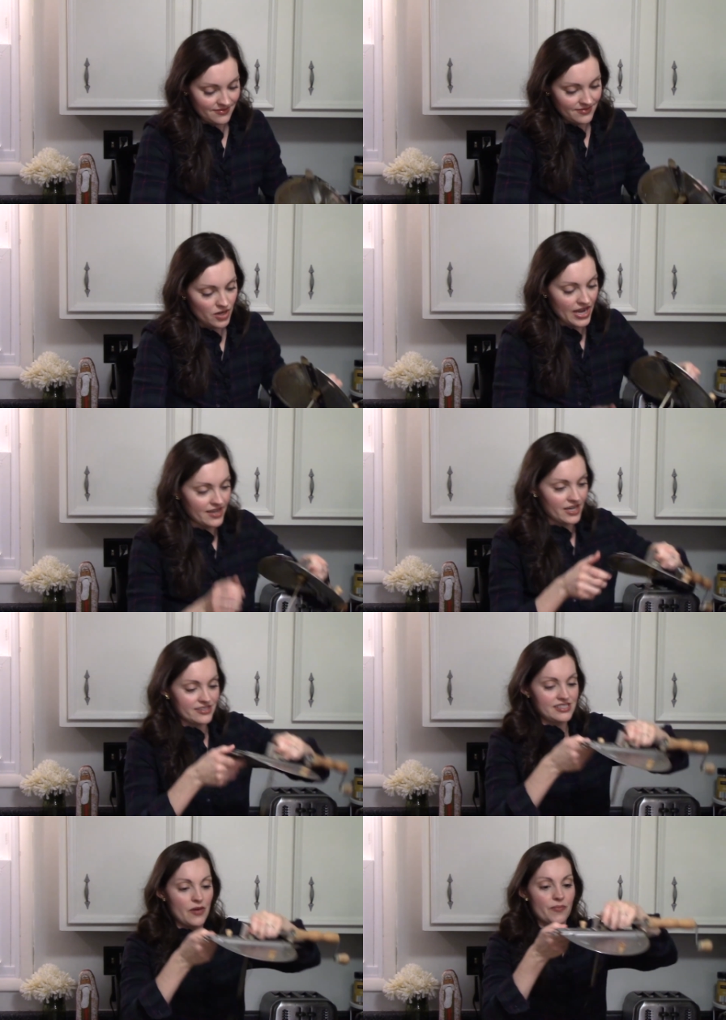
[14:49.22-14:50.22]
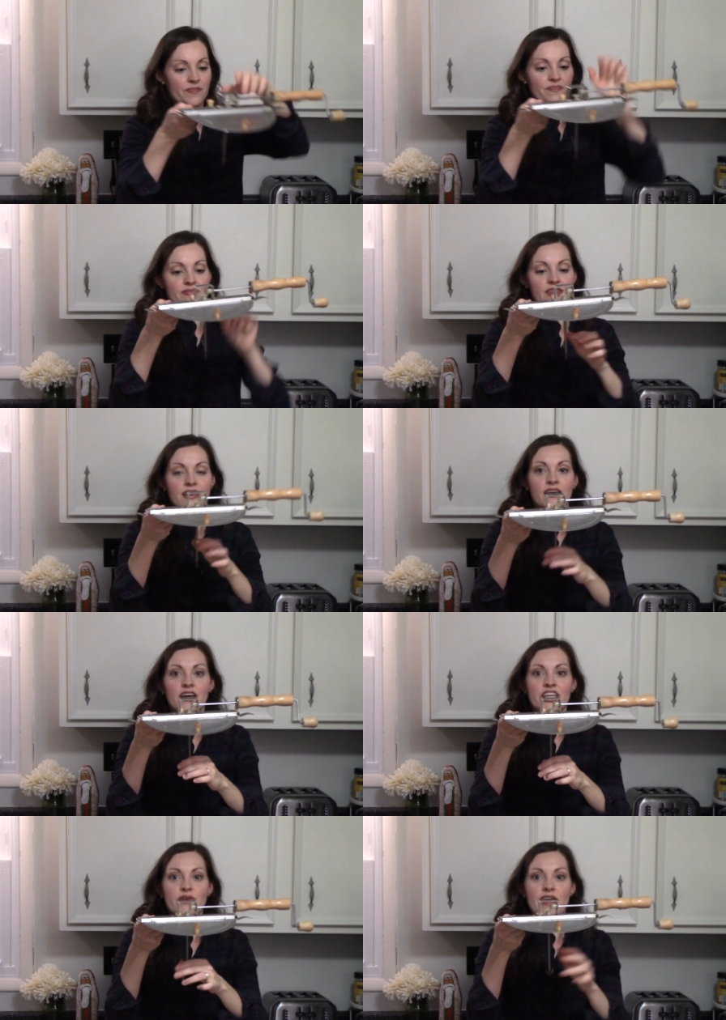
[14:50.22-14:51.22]
Okay, here, so
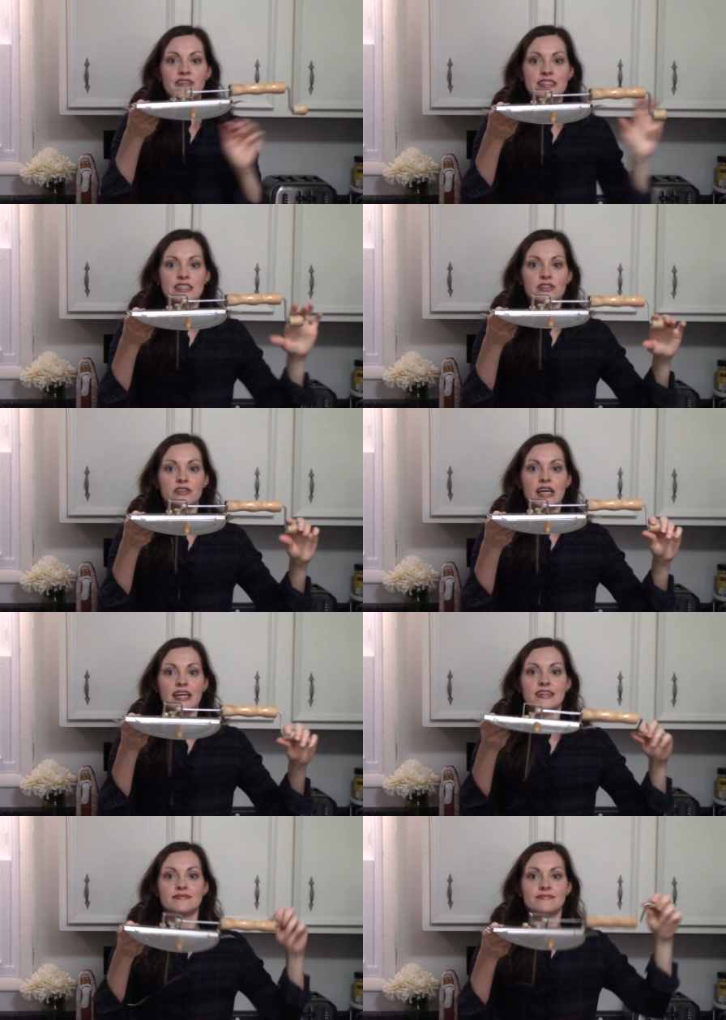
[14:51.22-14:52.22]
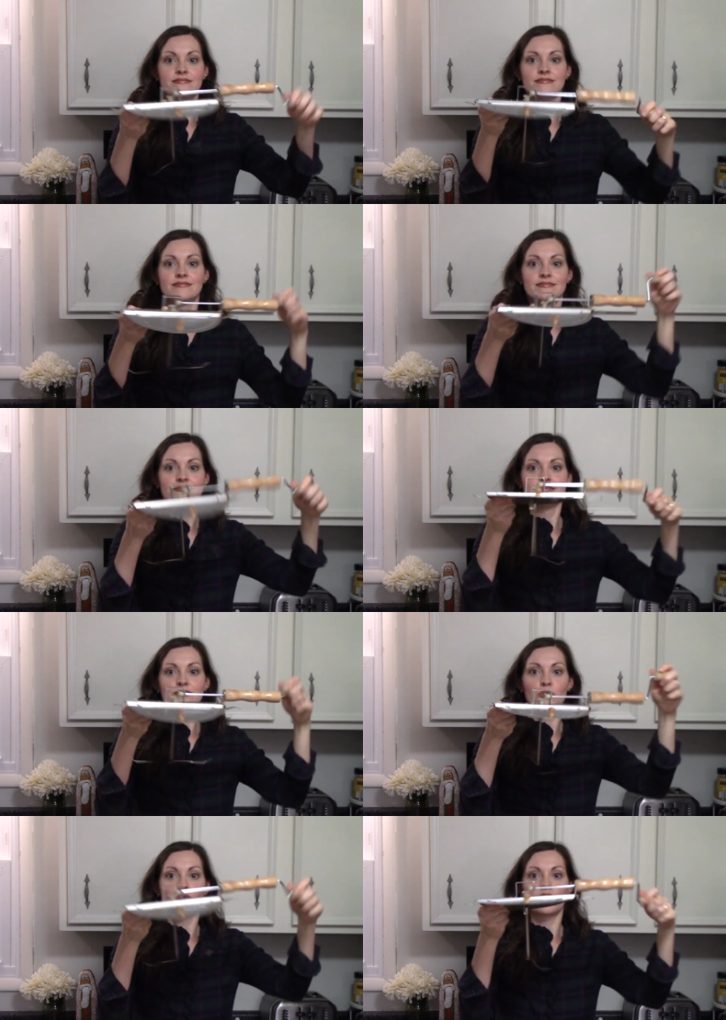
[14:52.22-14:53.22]
you have this little like
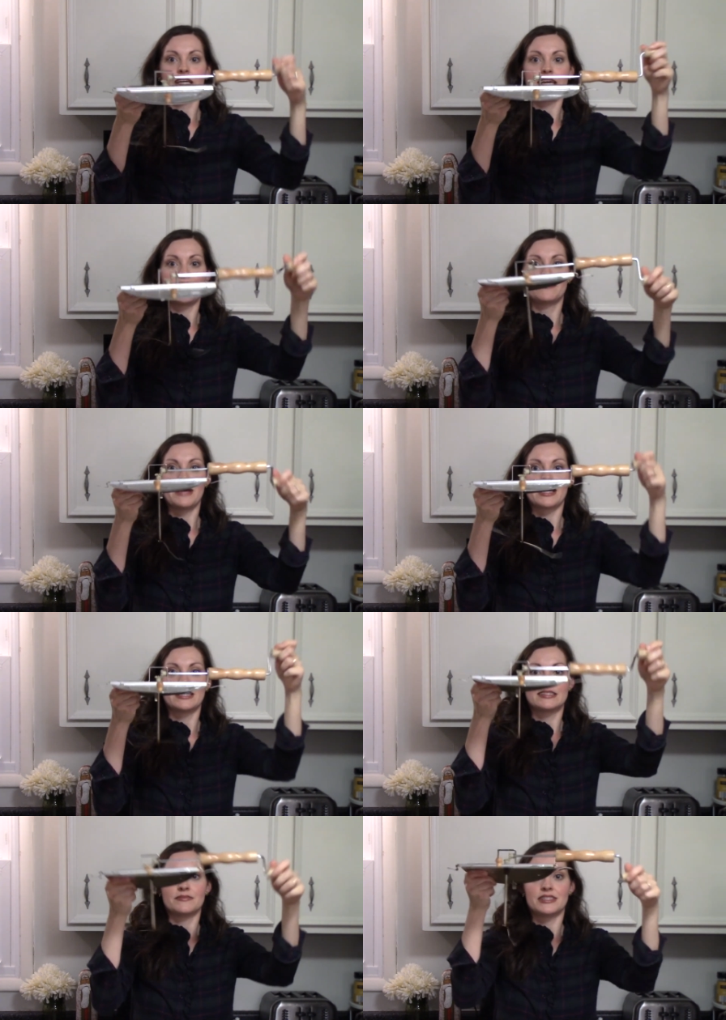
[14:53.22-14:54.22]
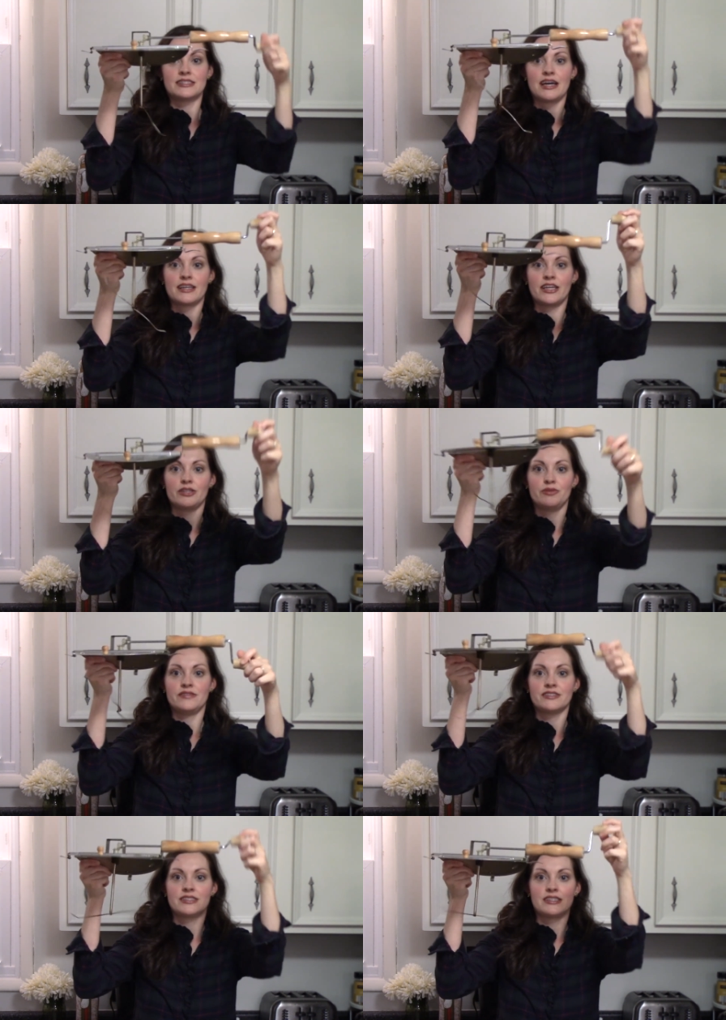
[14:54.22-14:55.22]
whirligig mechanism inside. Can you
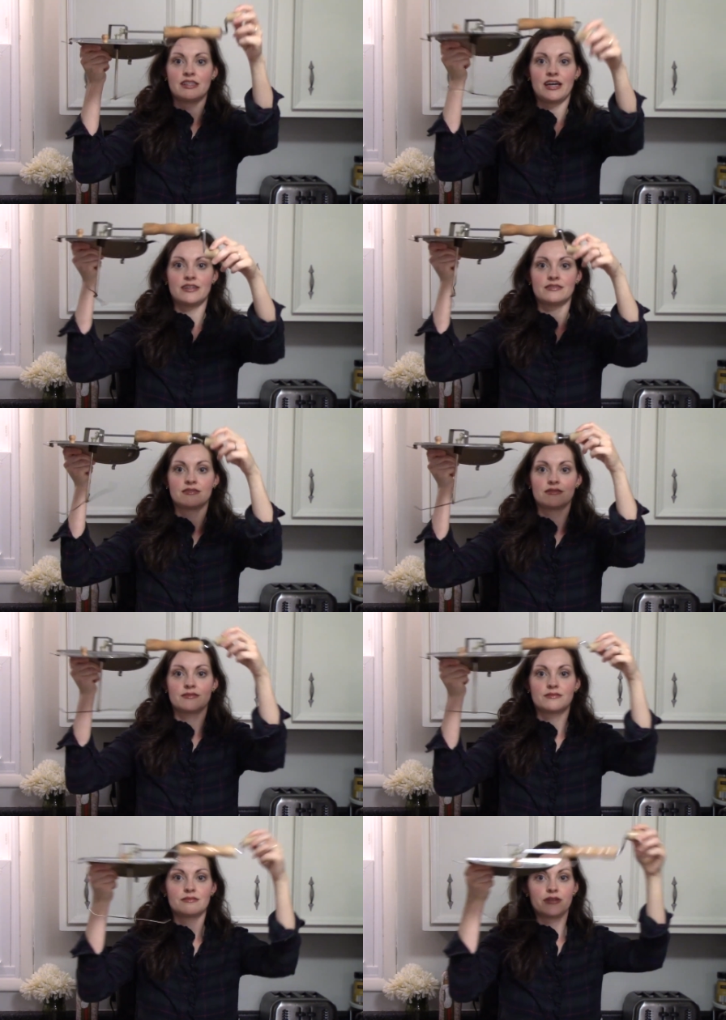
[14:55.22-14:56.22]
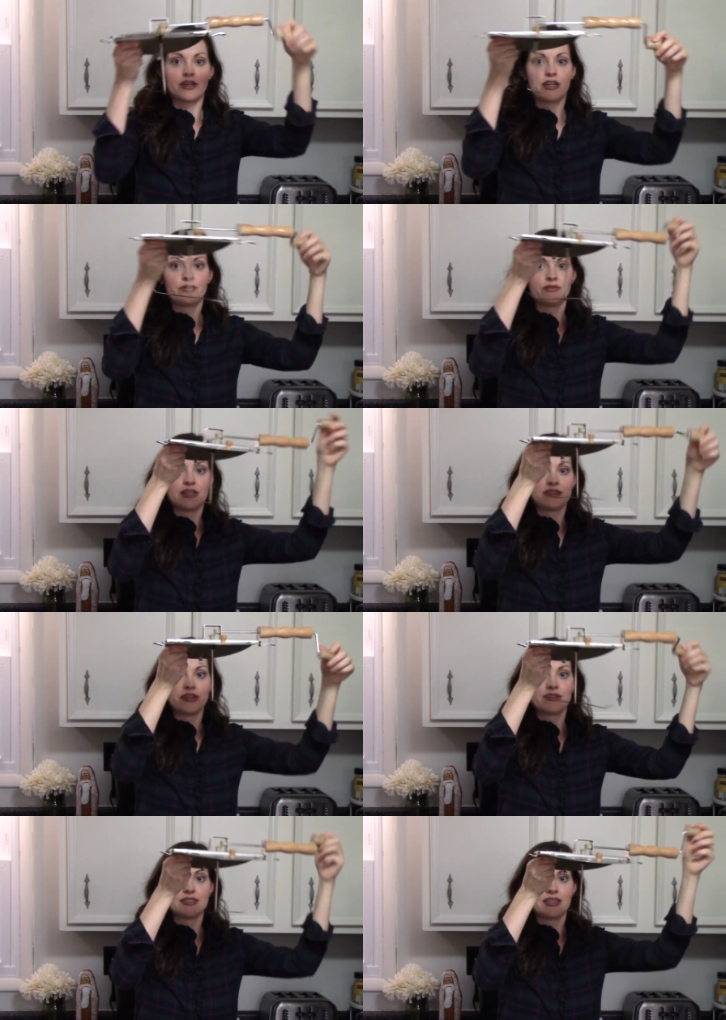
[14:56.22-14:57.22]
even see that? Or can I hold that so you
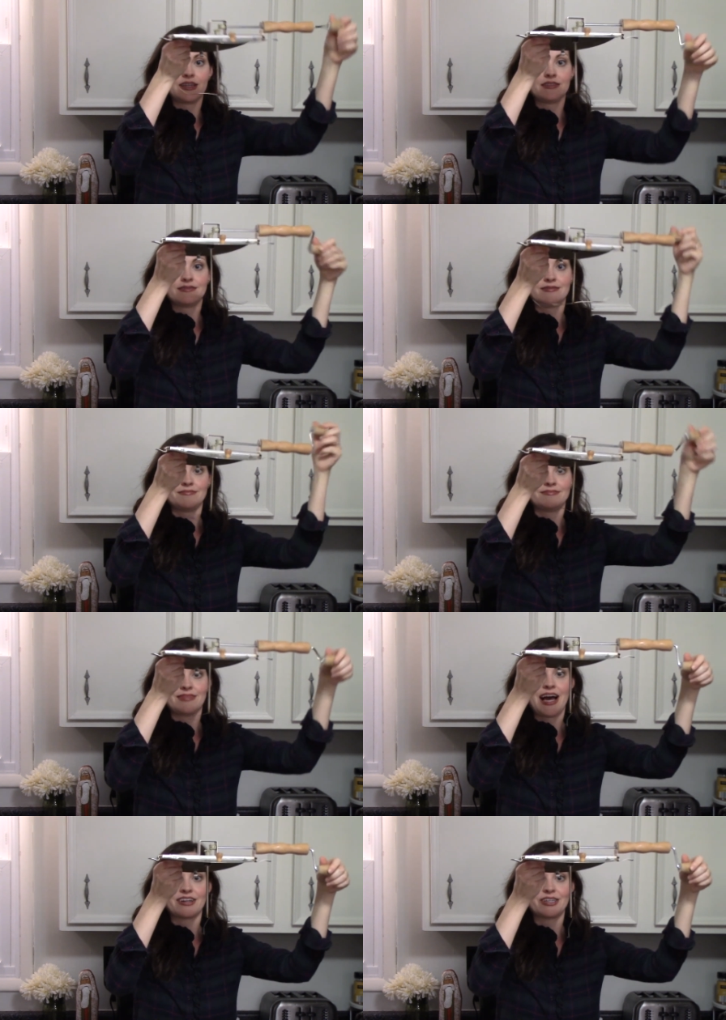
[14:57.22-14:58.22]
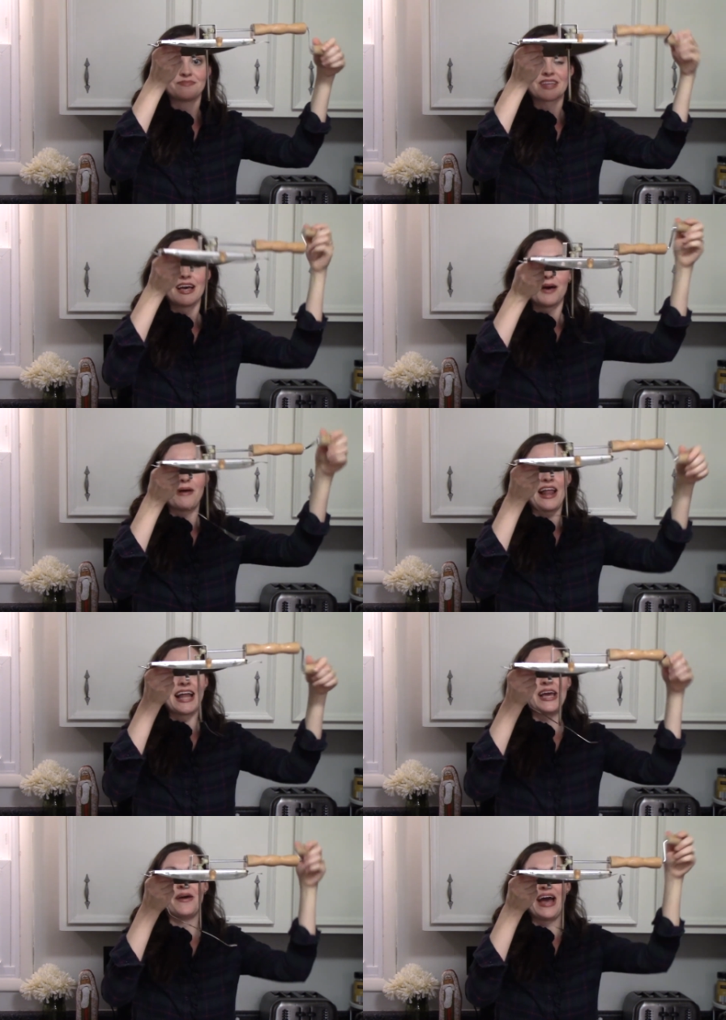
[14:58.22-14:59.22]
can see that? I don't know. But
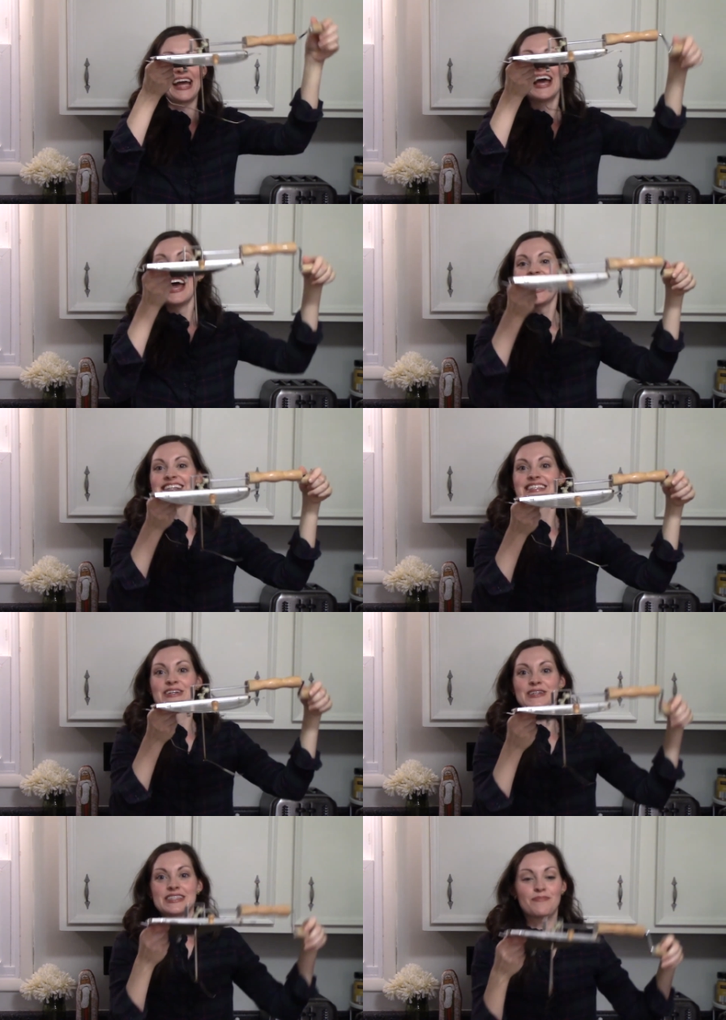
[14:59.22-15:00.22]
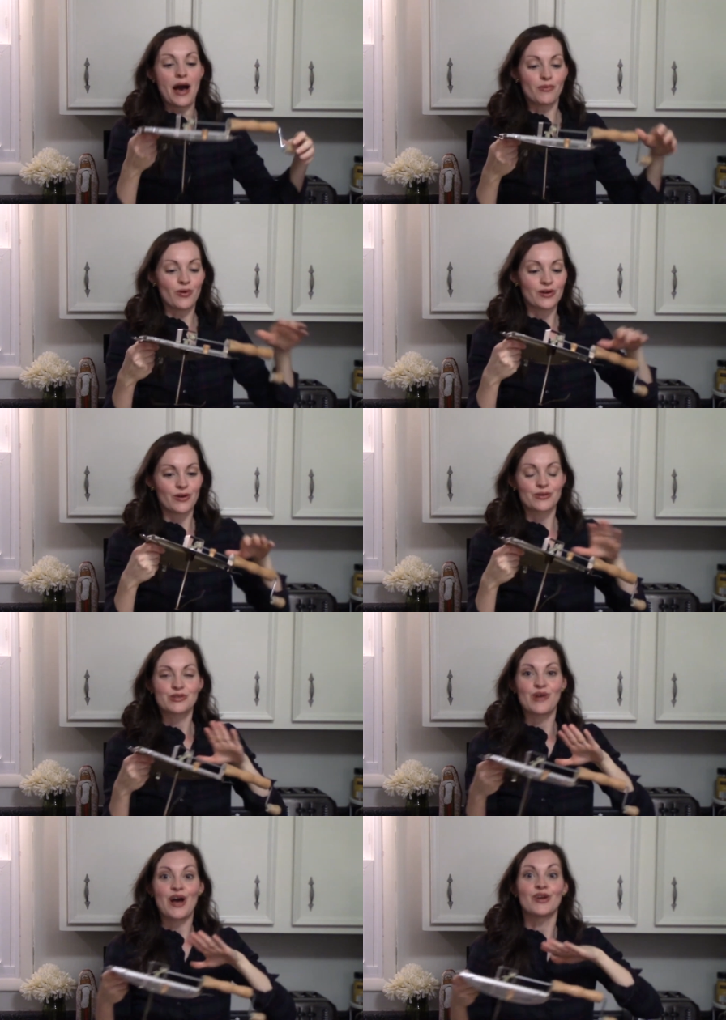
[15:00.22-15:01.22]
anyway, it stirs the popcorn kernels
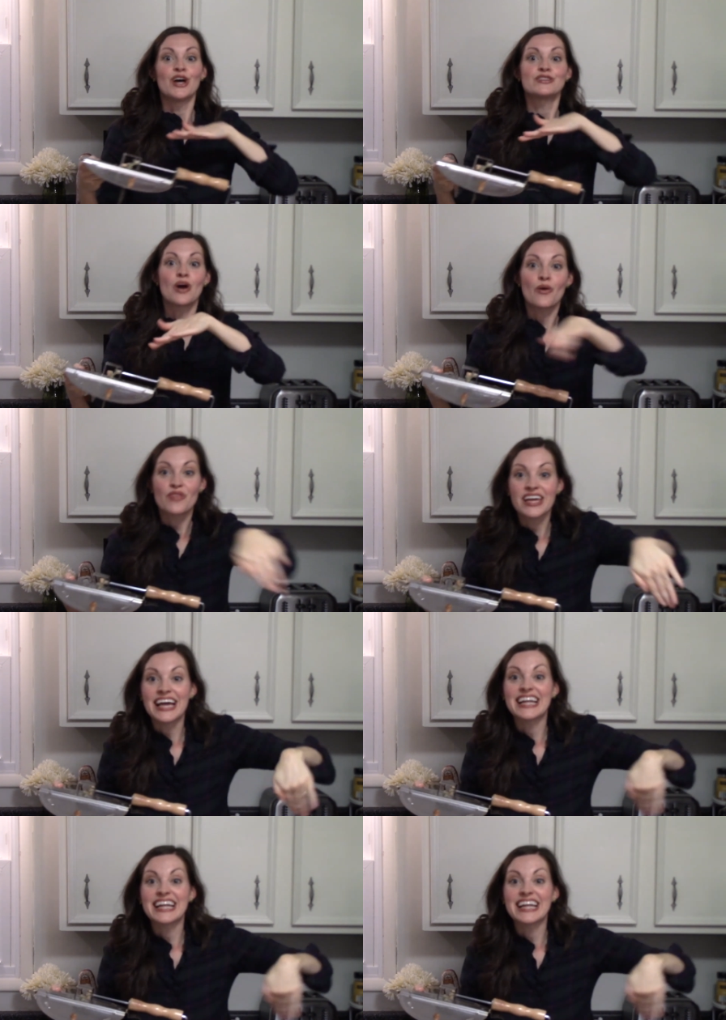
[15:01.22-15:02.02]
around so they get